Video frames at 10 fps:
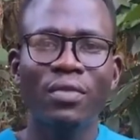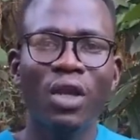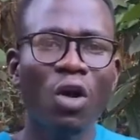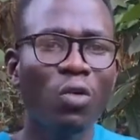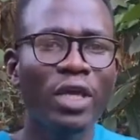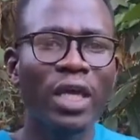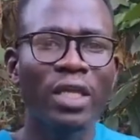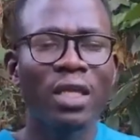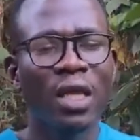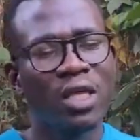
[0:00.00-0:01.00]
or
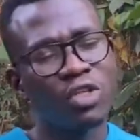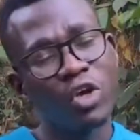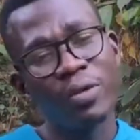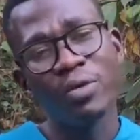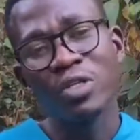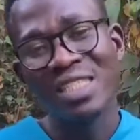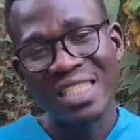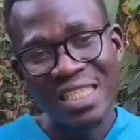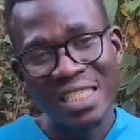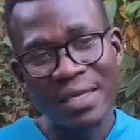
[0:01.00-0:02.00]
weaken your immune
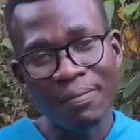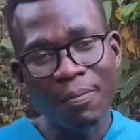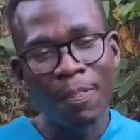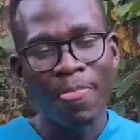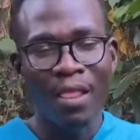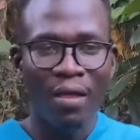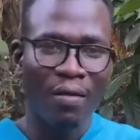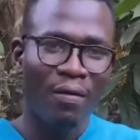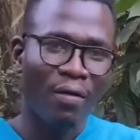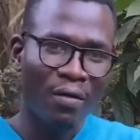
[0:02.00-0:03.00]
system,
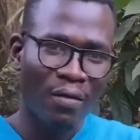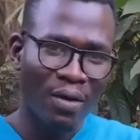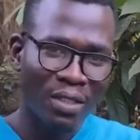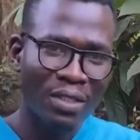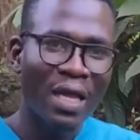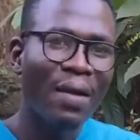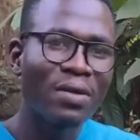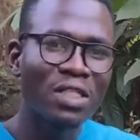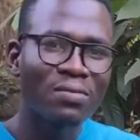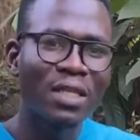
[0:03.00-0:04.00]
but
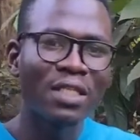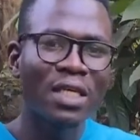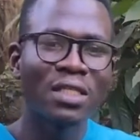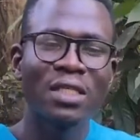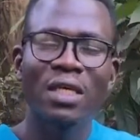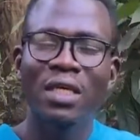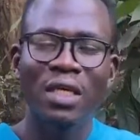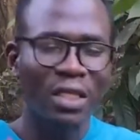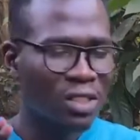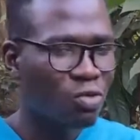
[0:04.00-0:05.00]
diabetes mellitus
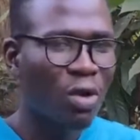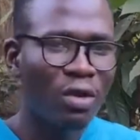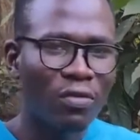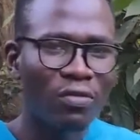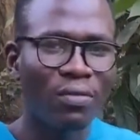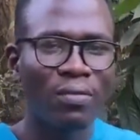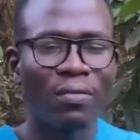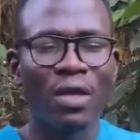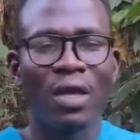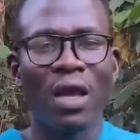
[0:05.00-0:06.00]
is one of them,
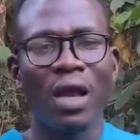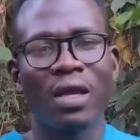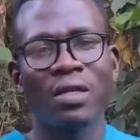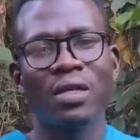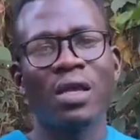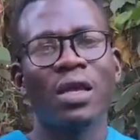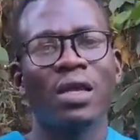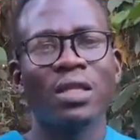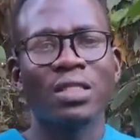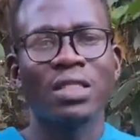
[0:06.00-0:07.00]
and it's